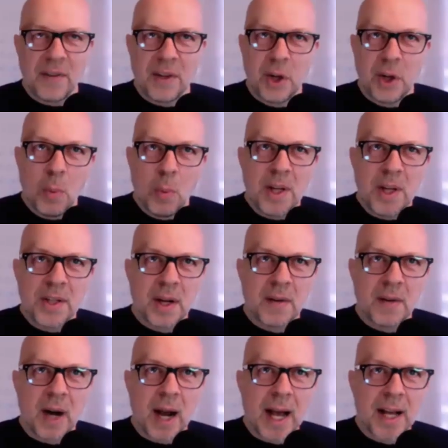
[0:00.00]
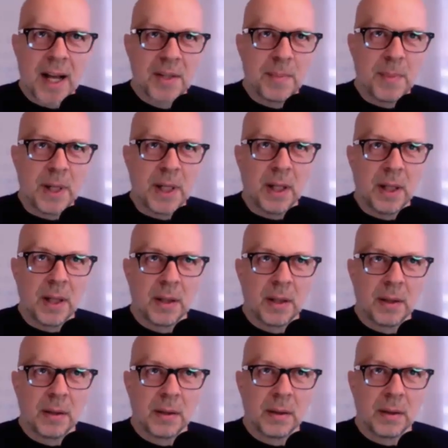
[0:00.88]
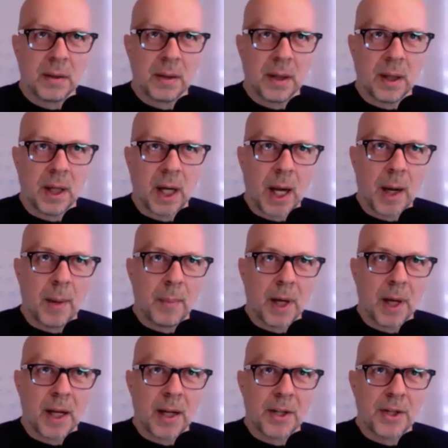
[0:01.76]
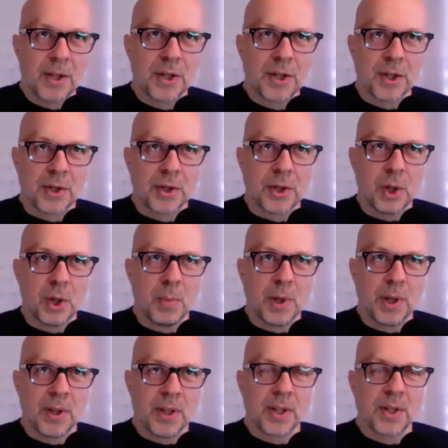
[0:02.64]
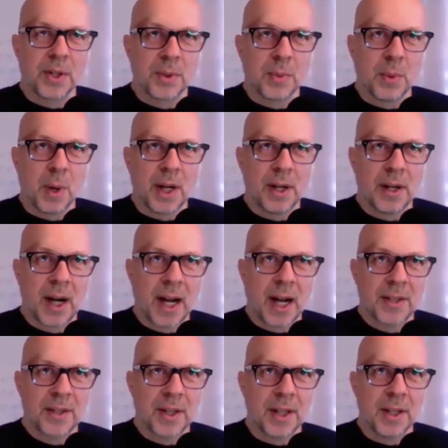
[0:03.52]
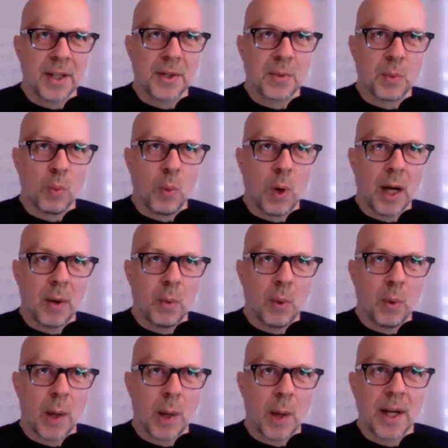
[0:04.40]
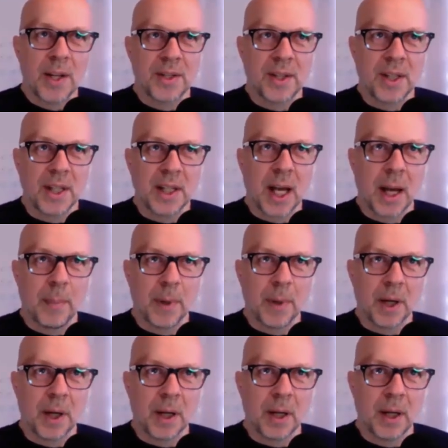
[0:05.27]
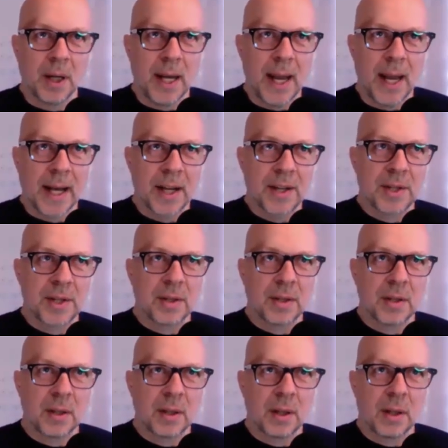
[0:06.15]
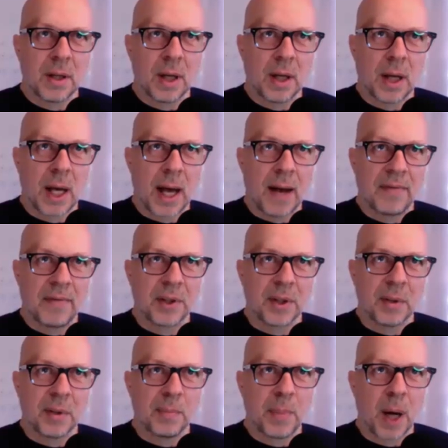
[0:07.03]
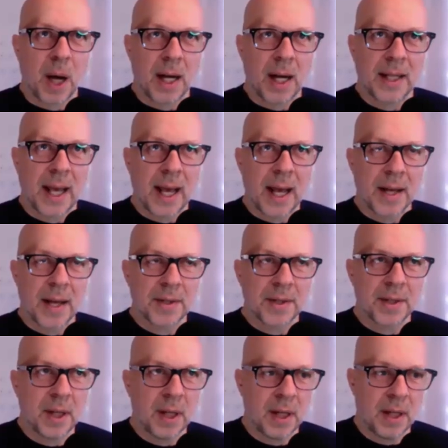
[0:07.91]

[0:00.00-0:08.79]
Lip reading: Nobody's ever asked me, and I'm going to just assume this is what you're asking, is what do I see coming next after mm-hmm. podcasts?